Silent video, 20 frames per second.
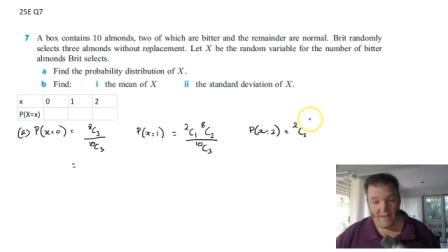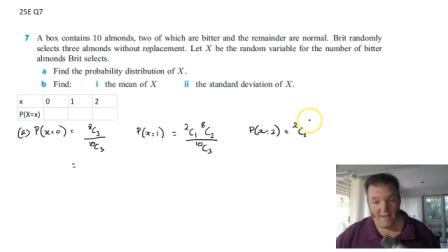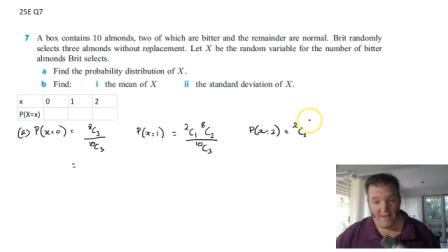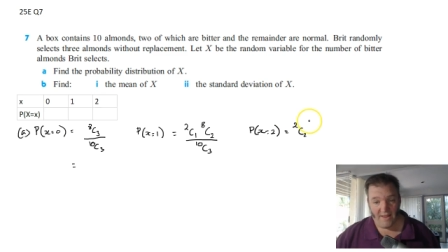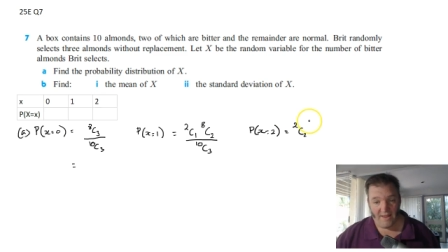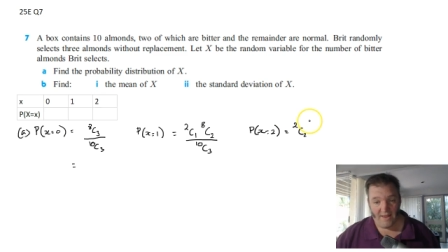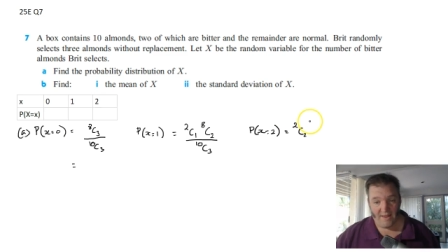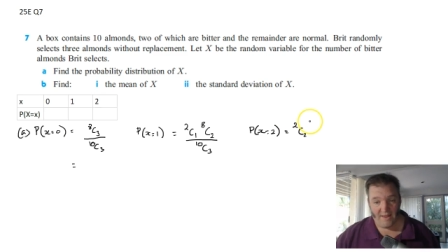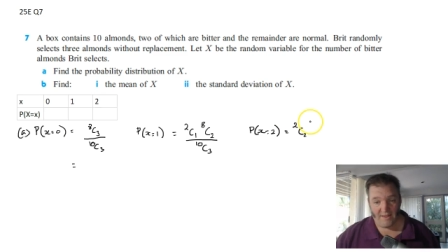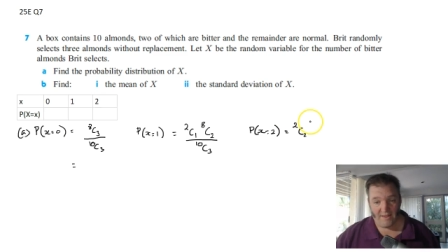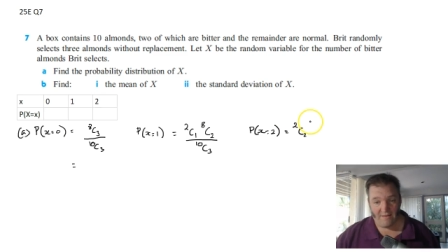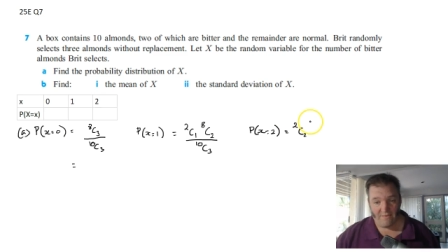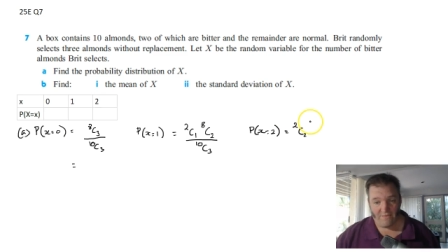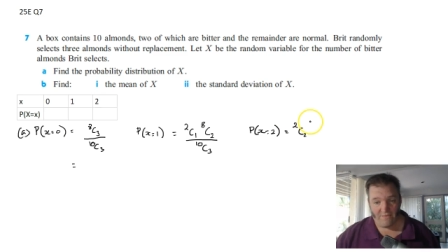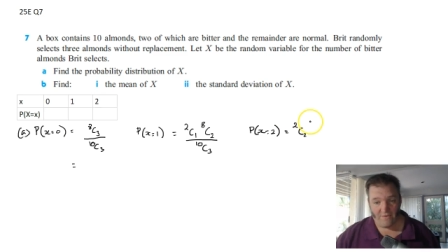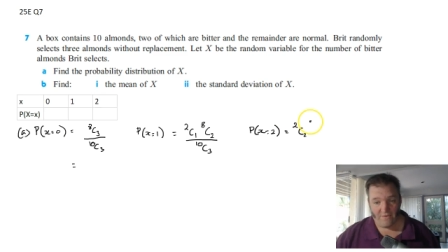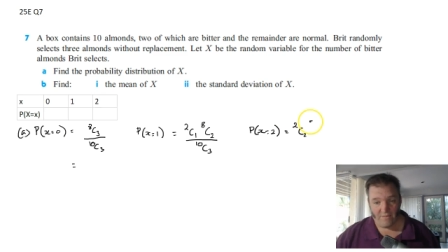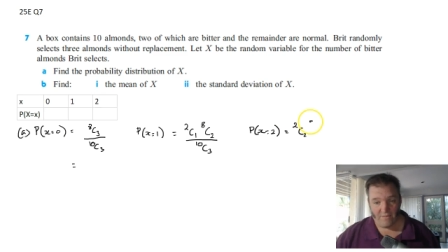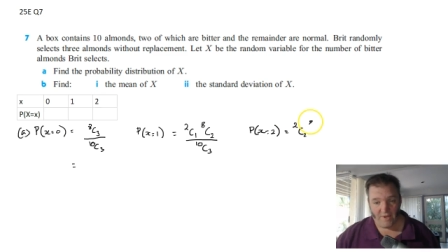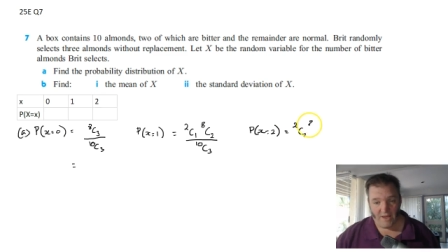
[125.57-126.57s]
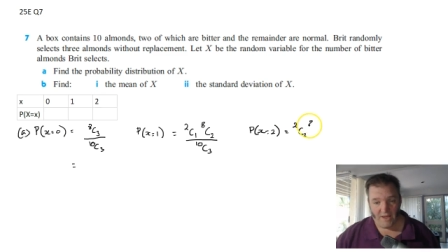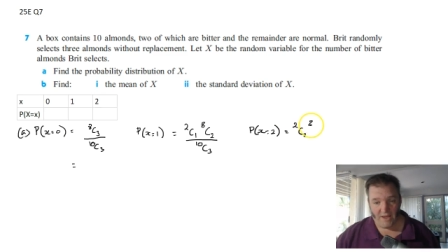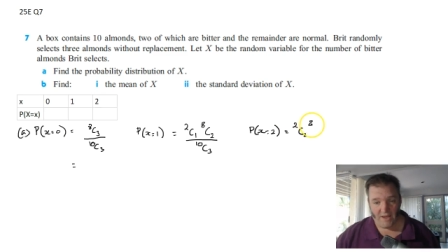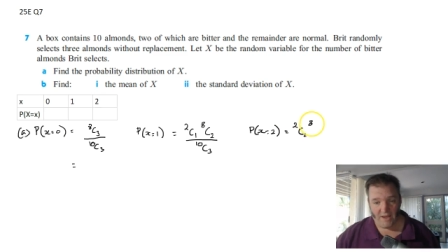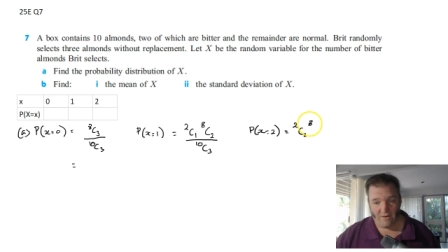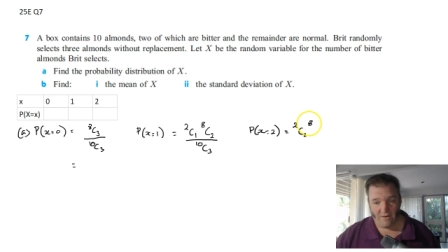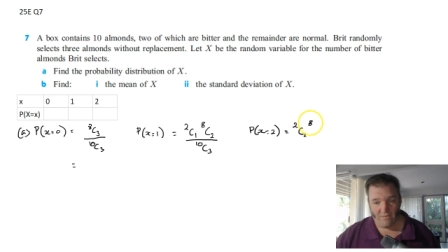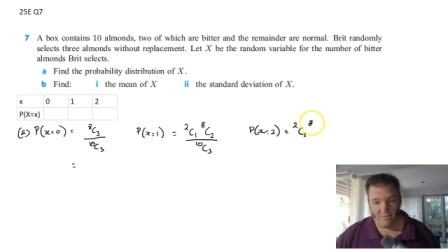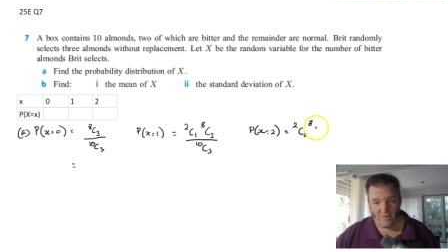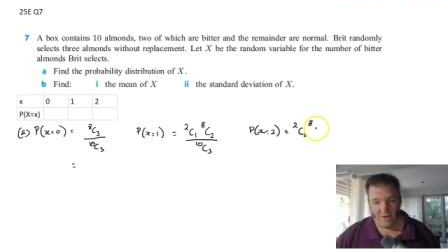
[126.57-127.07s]
and then from the
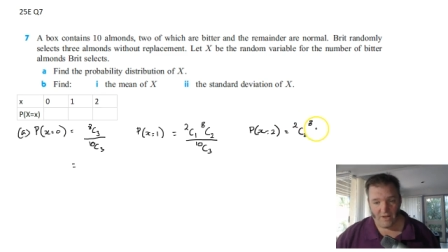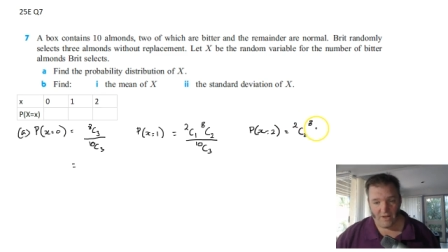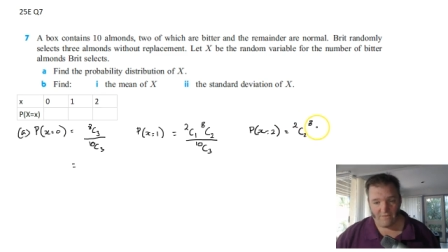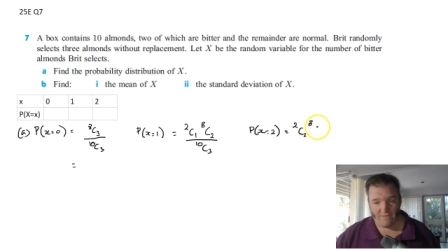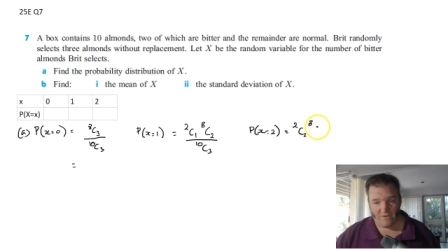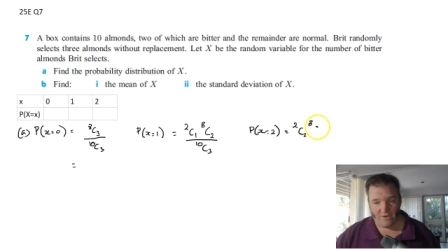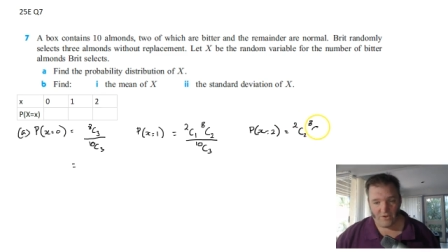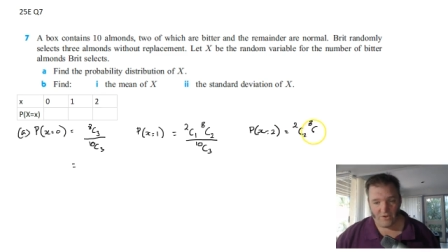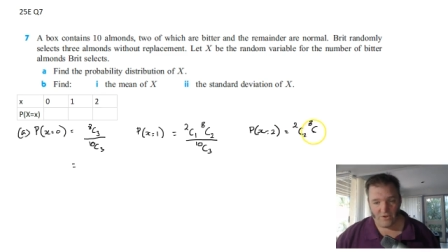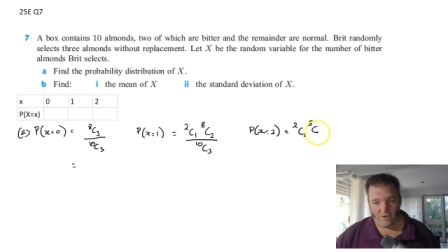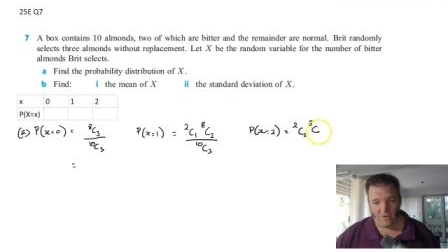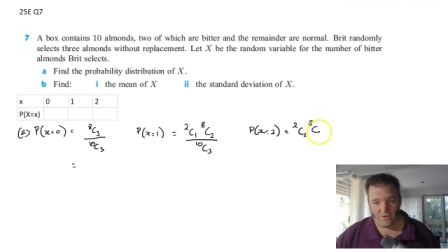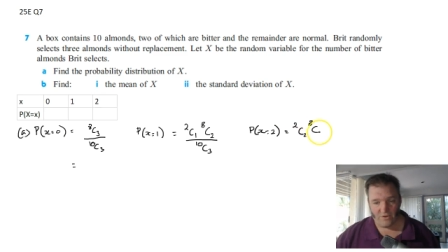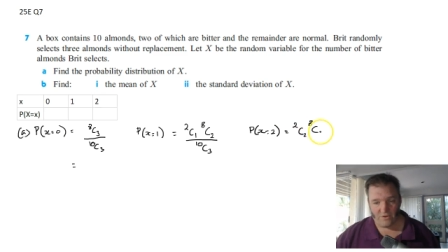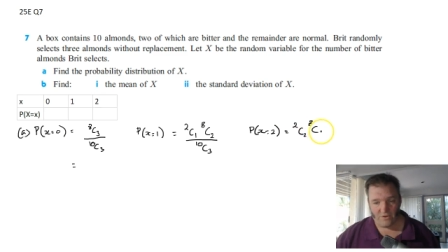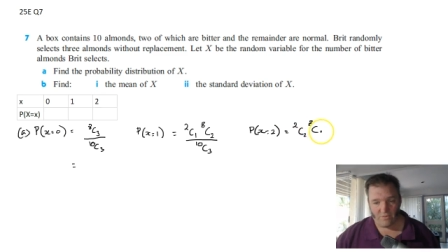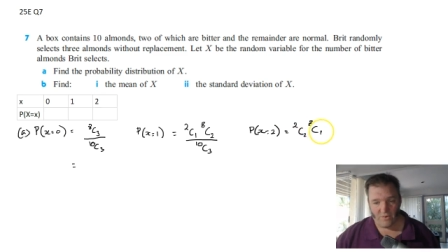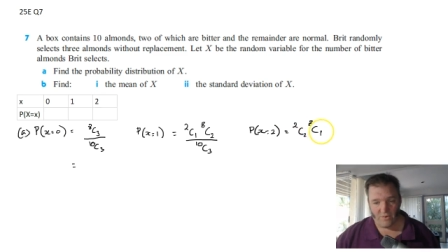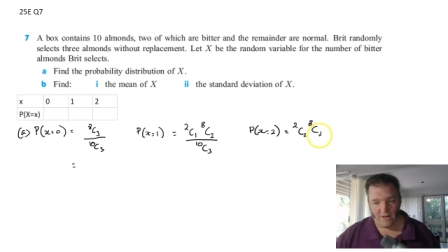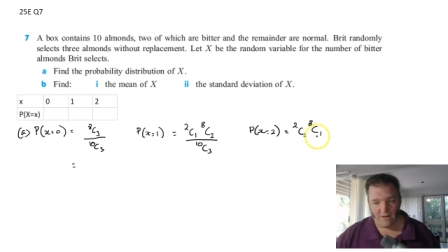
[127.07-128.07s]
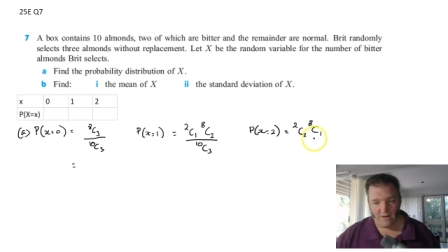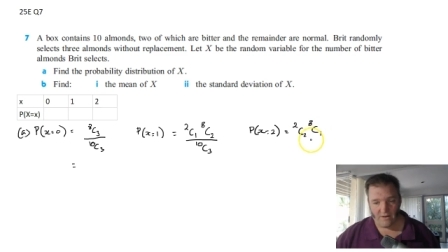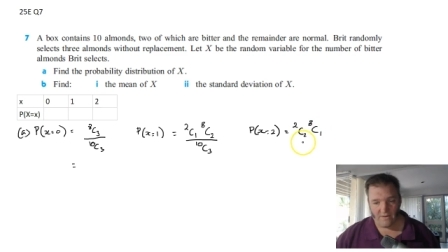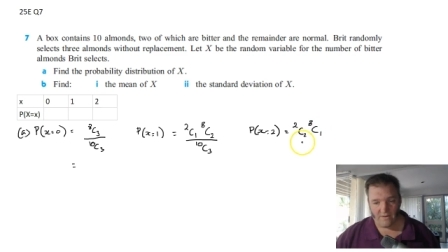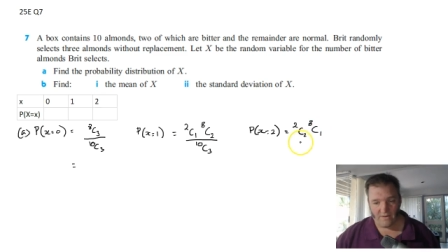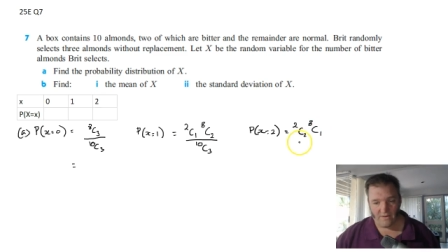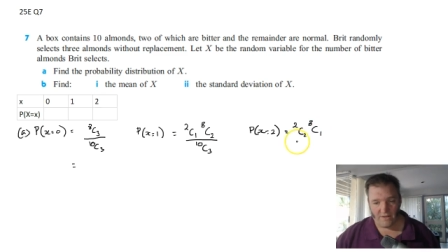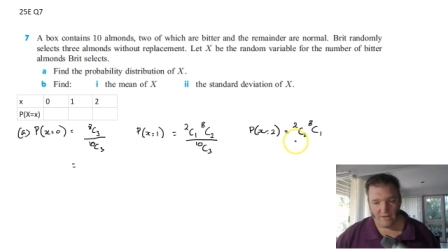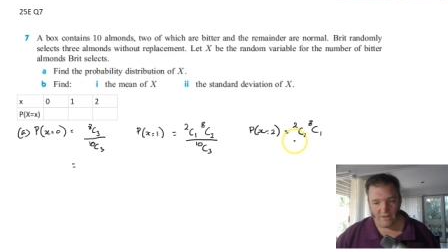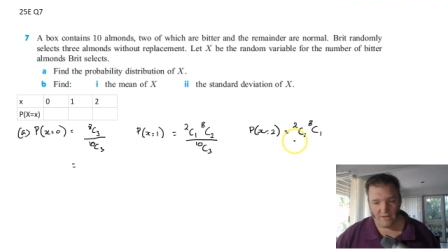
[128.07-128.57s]
8 we'd have to choose 1,
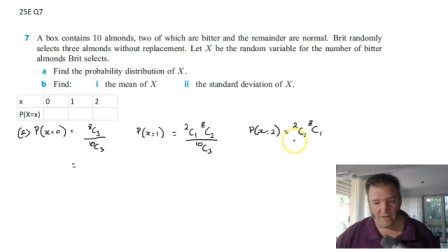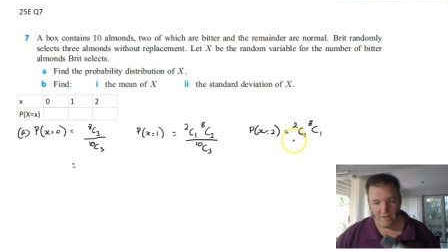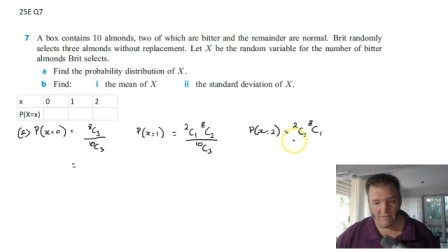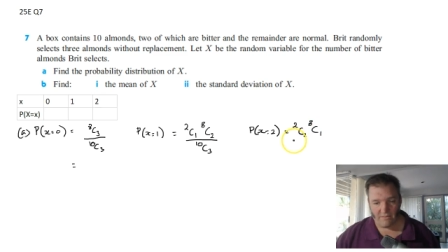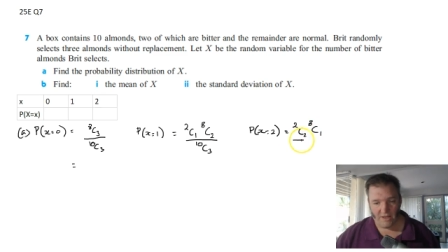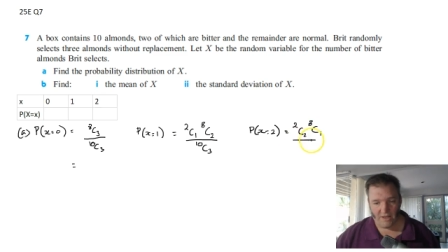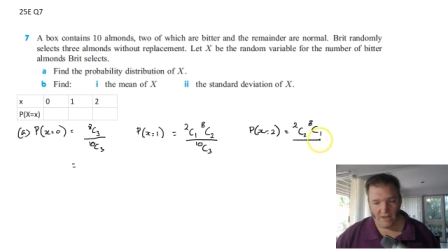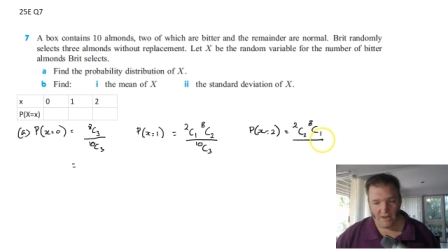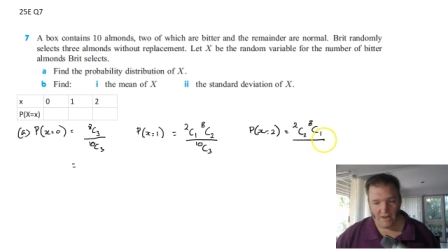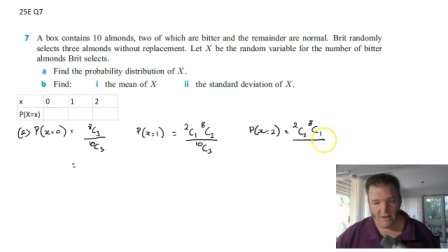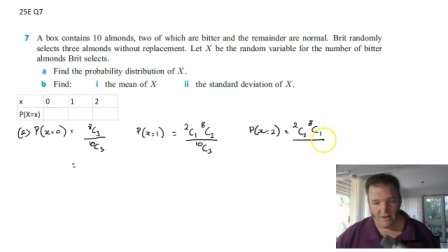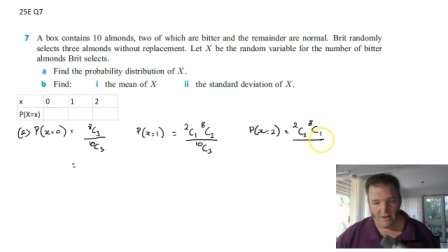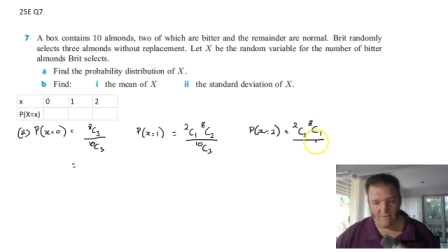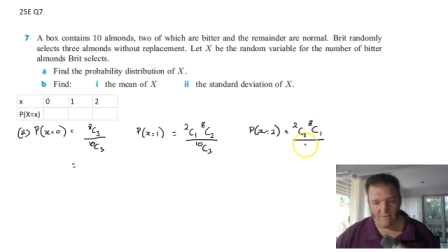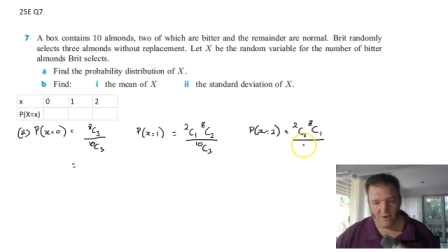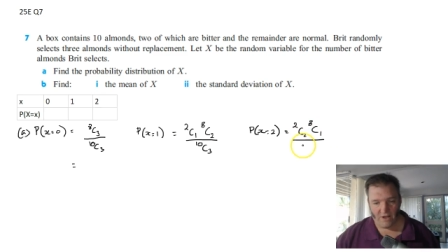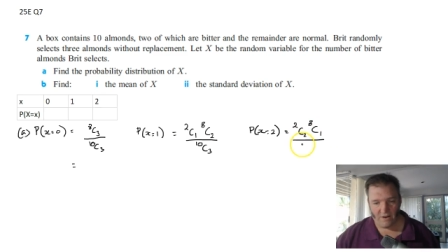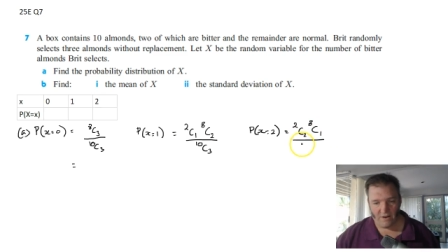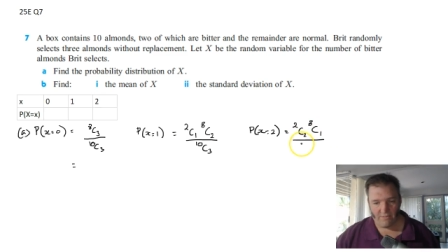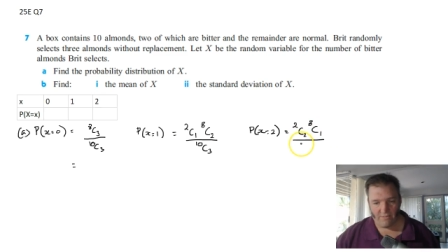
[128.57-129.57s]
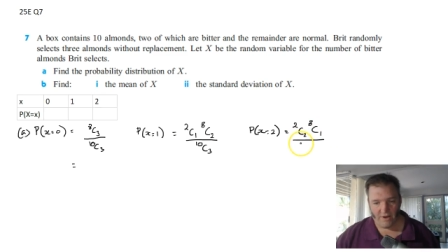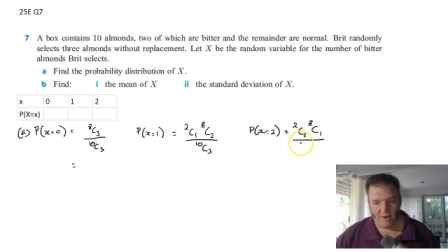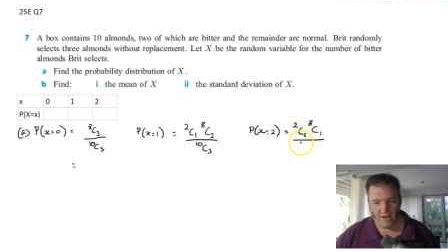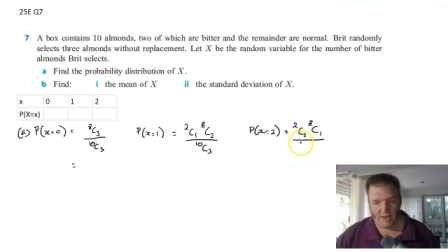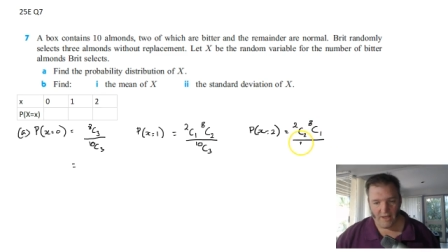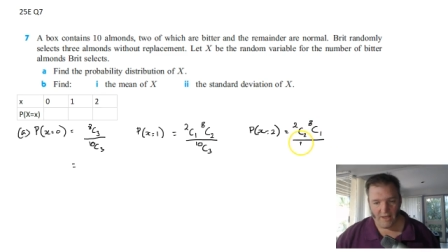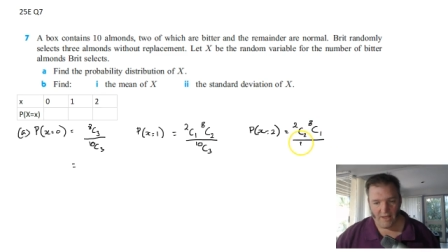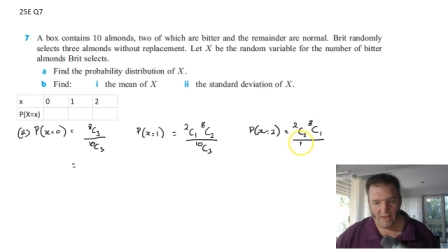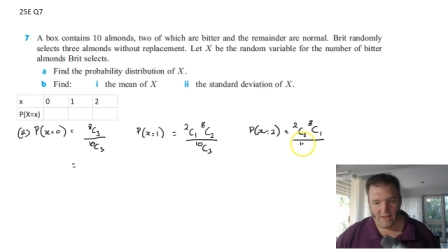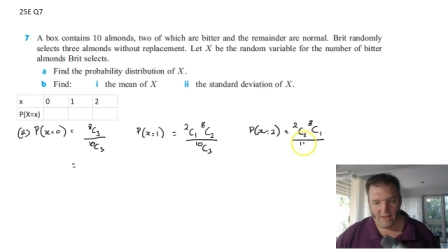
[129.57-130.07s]
so that's going to be 8 divided
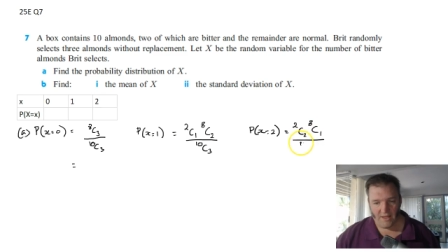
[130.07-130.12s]
by